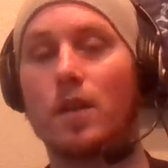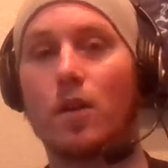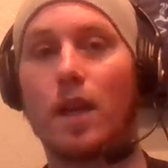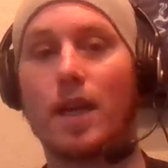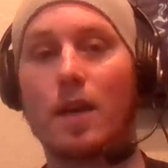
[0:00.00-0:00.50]

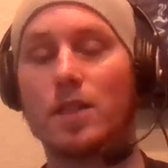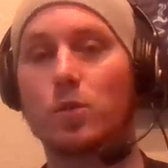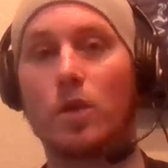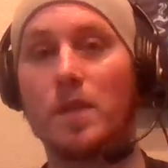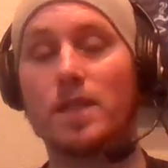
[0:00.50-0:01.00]
Like I
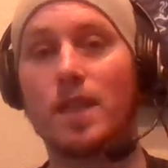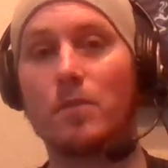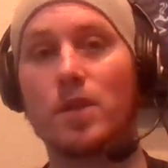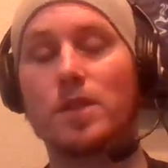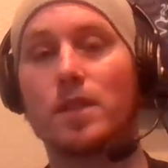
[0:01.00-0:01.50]
just want to be the
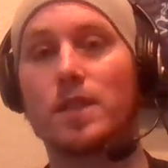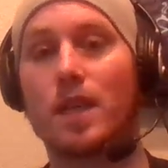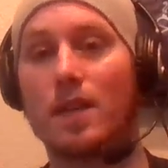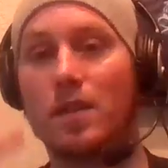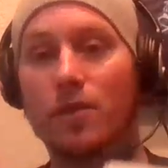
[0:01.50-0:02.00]
same person because
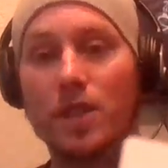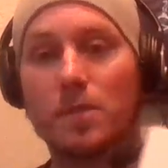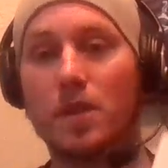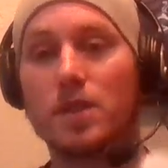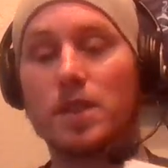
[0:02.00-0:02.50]
I'd had different
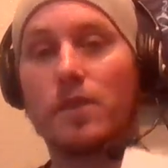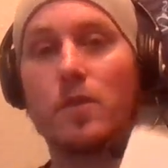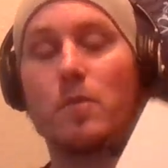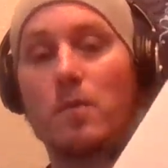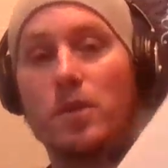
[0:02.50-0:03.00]
experiences,
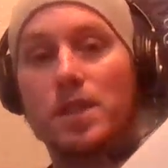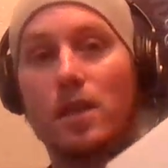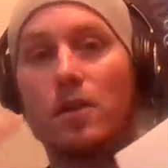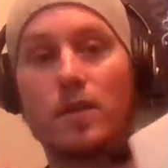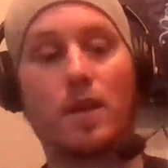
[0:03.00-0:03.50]
different memories
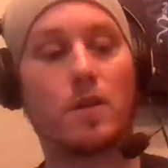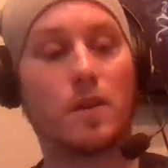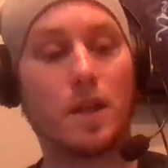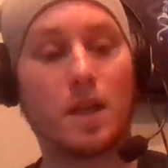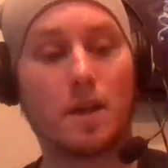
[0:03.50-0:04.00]

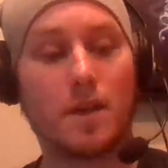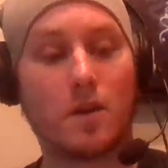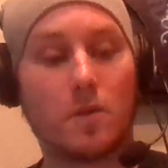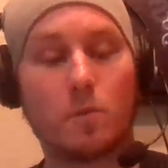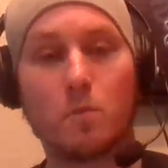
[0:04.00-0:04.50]
that
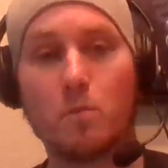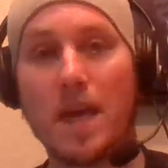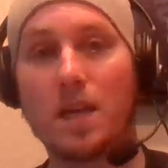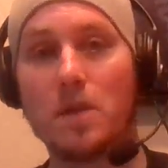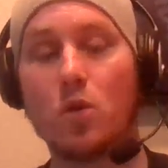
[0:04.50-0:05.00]
are
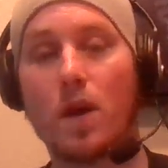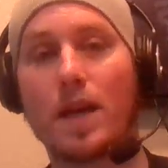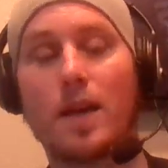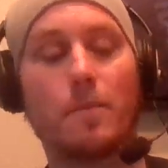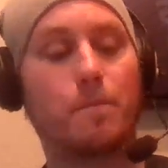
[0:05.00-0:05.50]
making me who
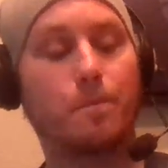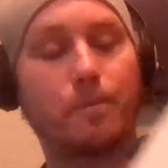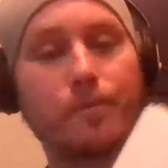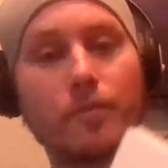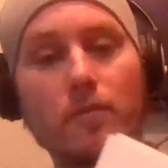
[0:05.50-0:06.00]
I am.
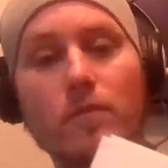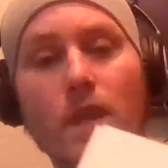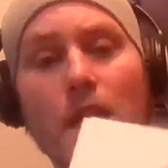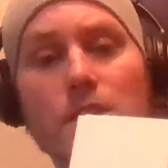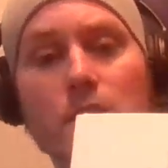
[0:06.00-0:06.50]

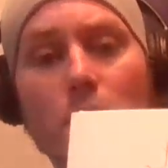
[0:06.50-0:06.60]
And